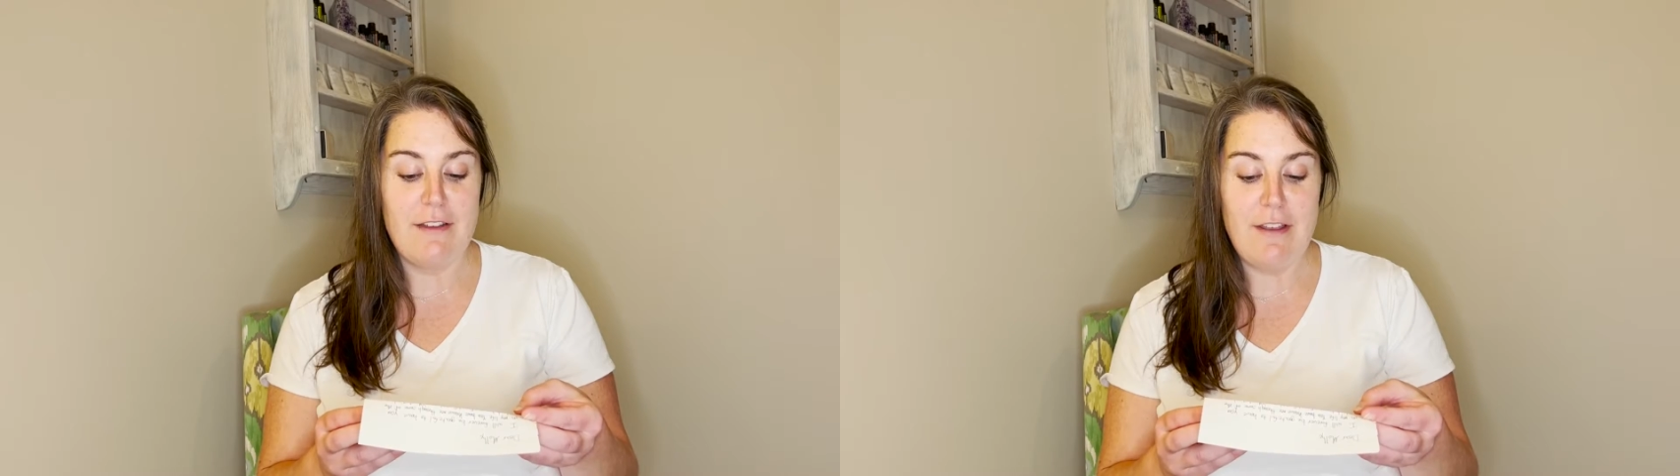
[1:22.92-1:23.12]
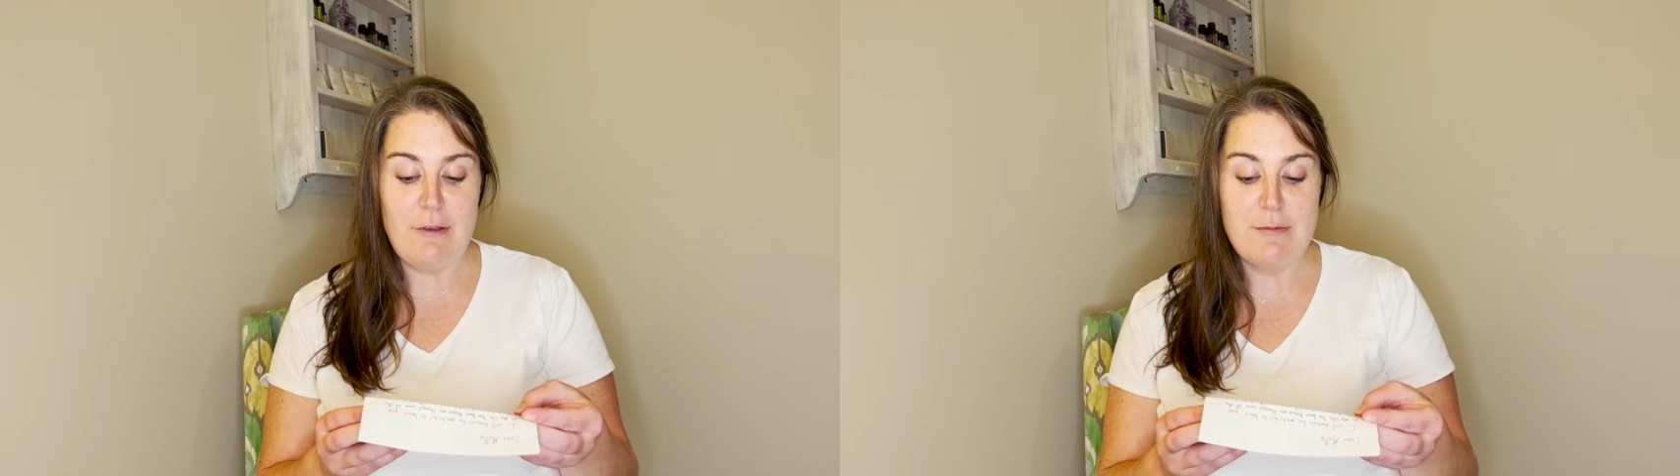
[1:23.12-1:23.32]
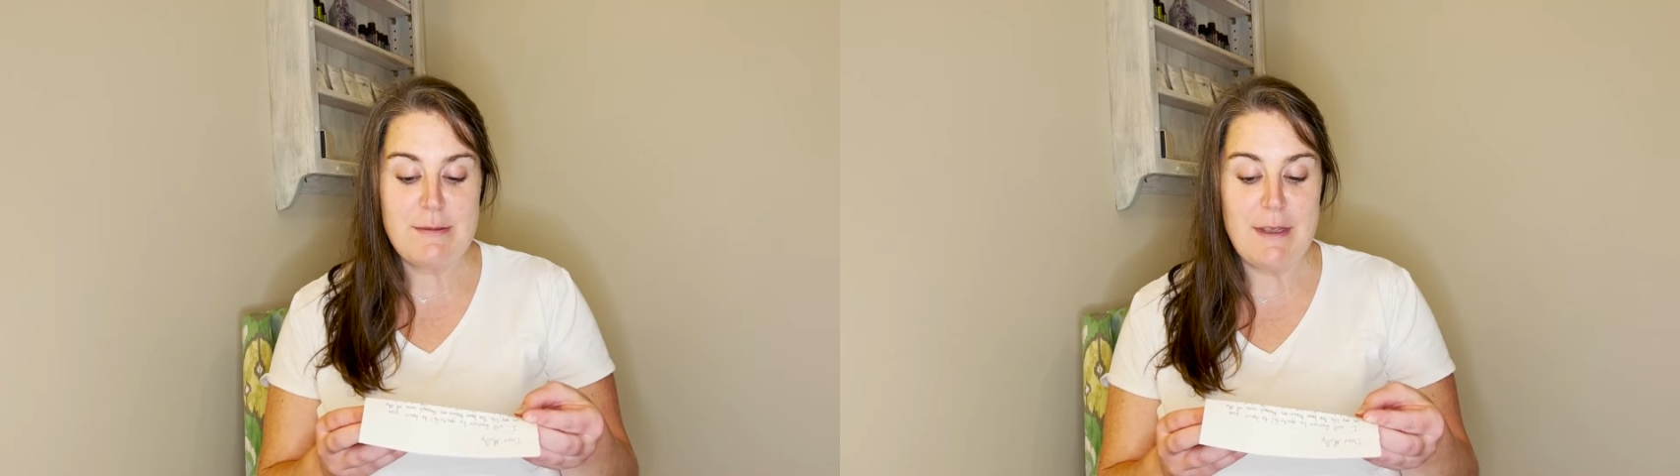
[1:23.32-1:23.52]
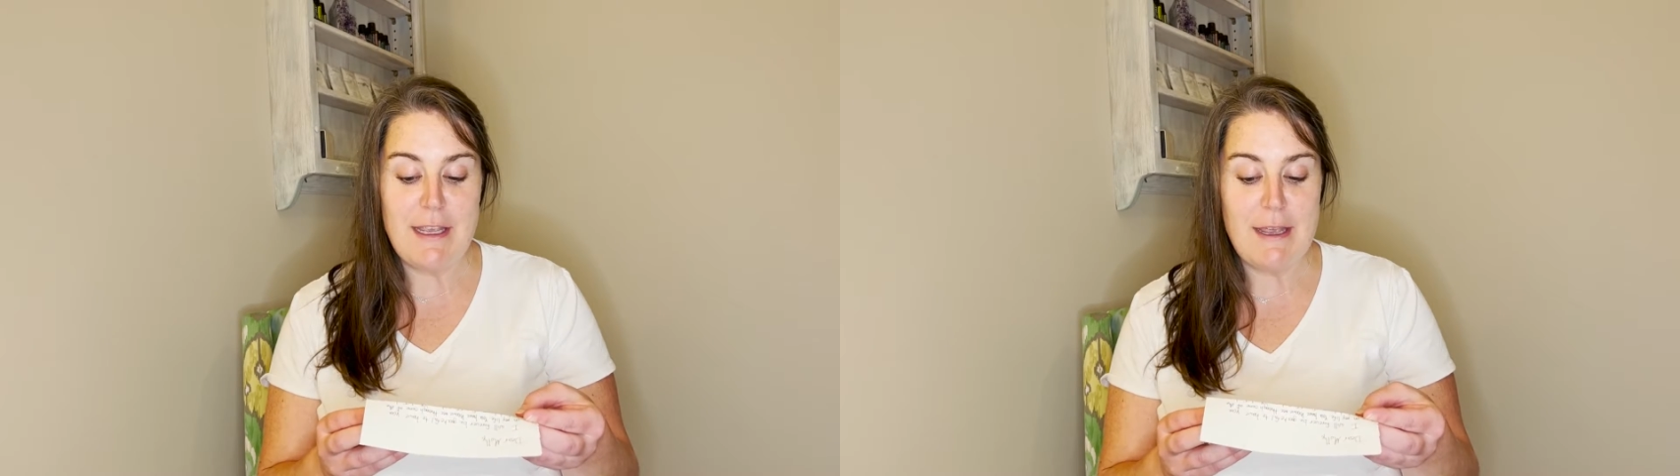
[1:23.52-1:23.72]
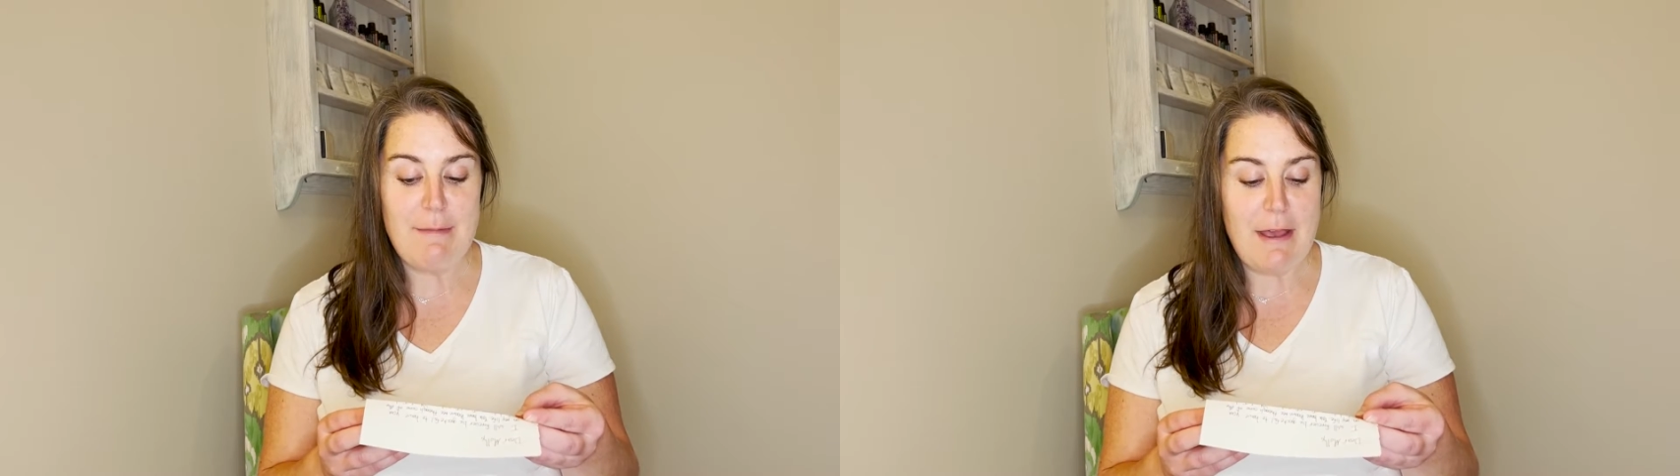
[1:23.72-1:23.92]
have helped me
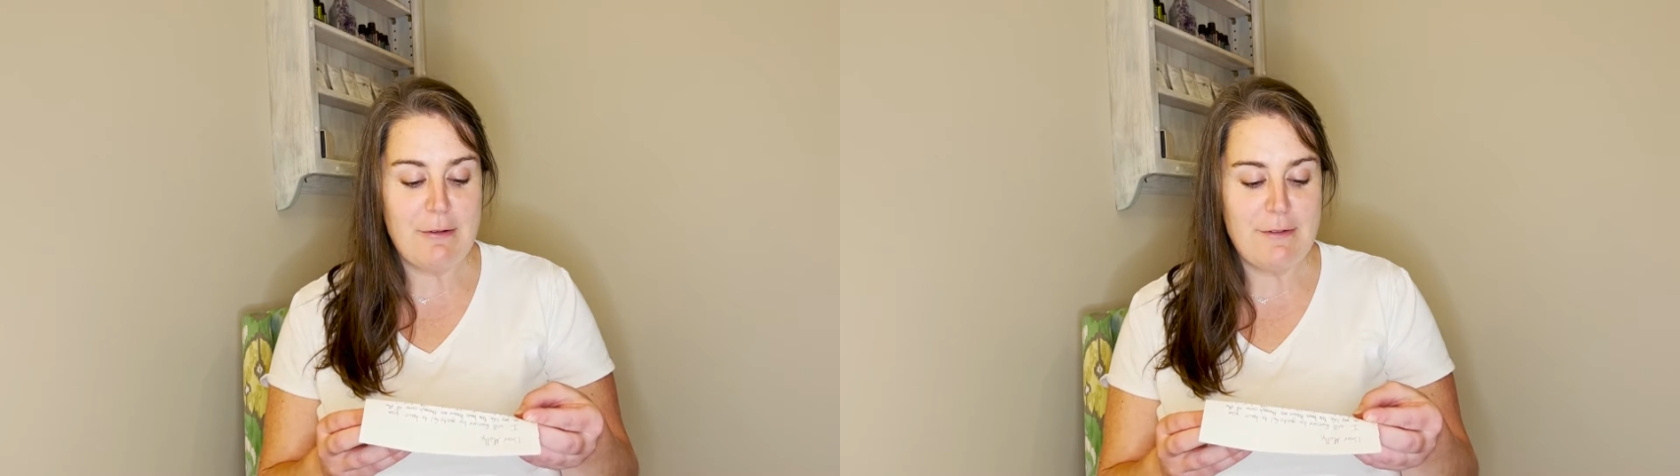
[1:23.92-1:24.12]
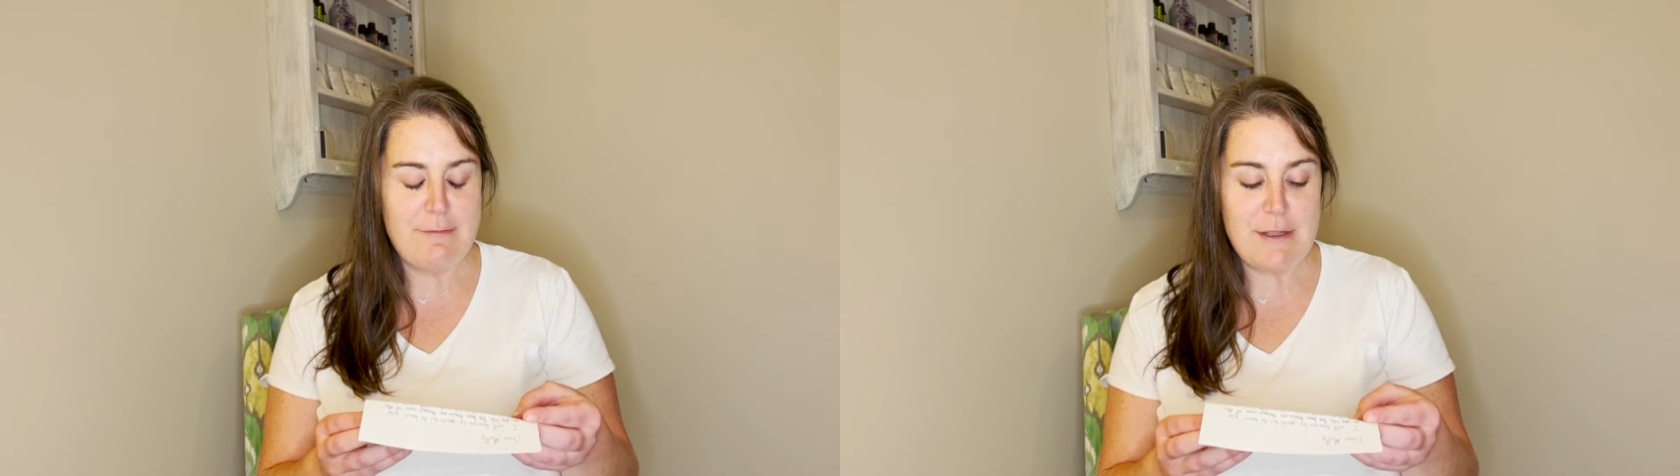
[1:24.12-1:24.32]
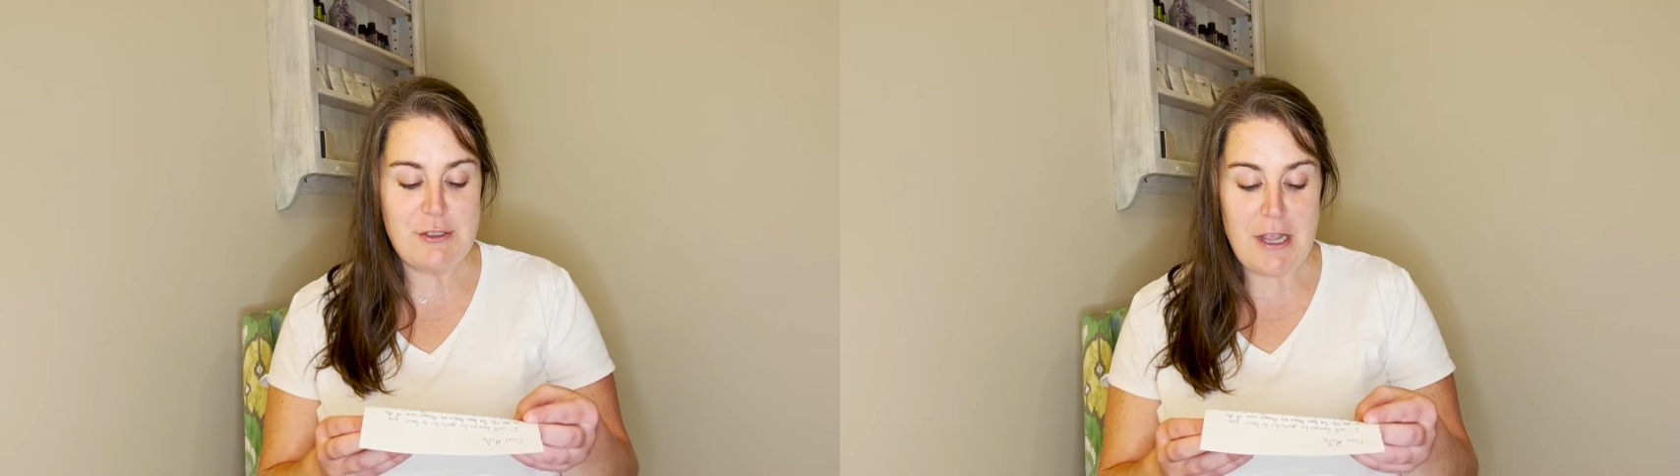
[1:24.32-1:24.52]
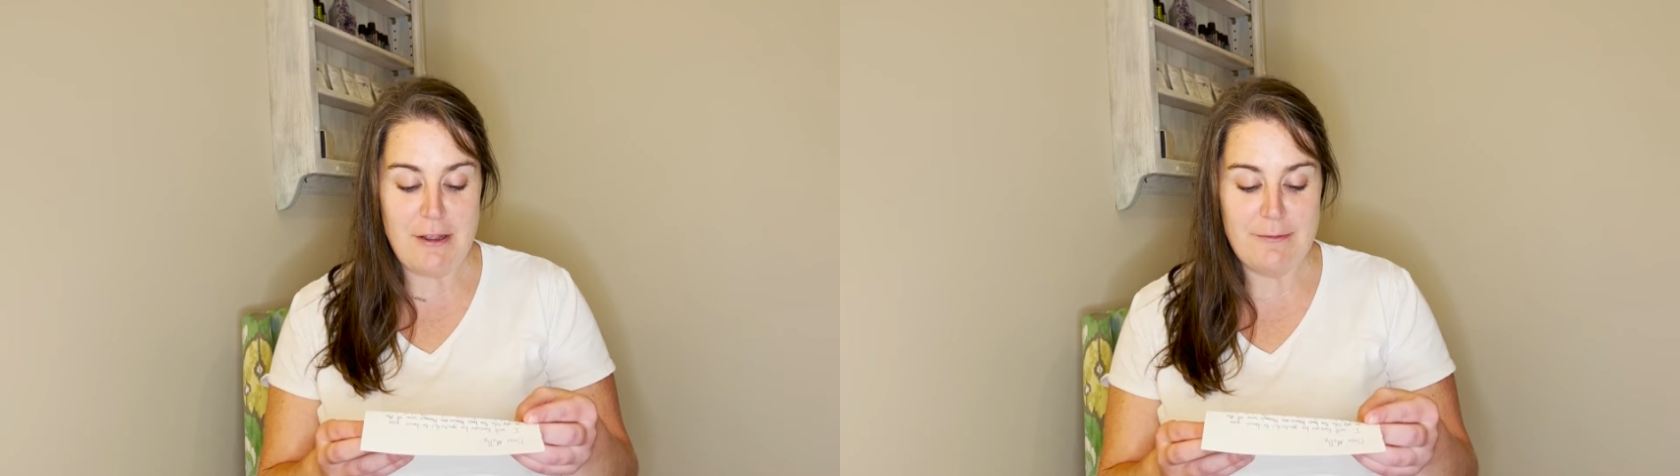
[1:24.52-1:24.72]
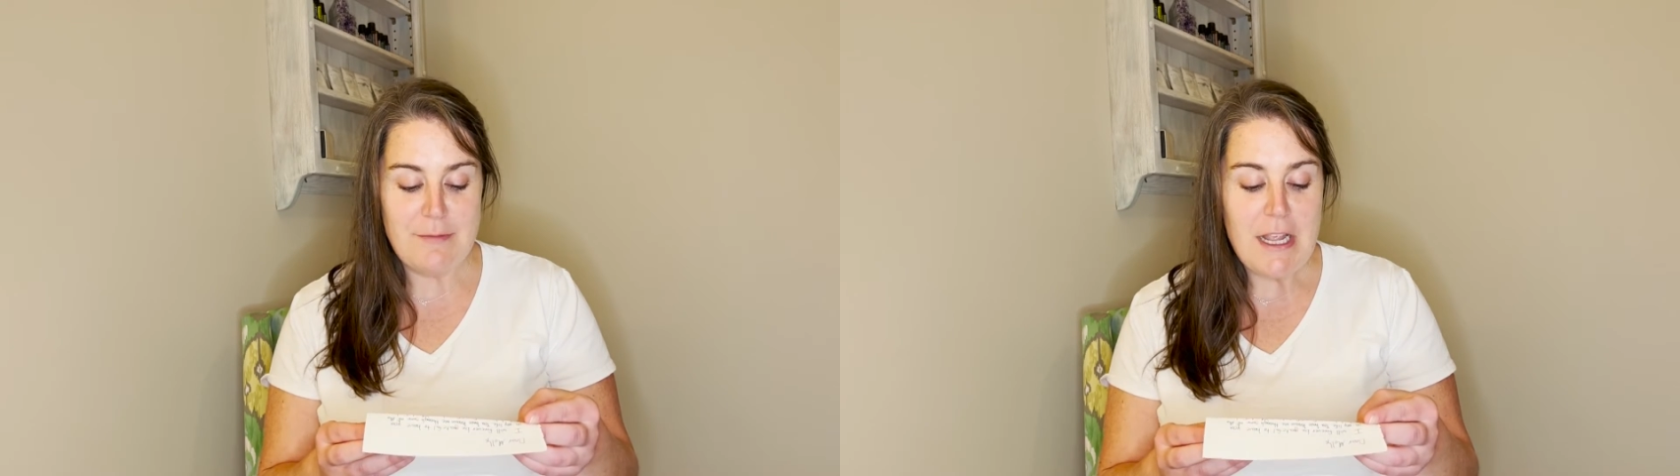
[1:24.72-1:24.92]
come out of my shell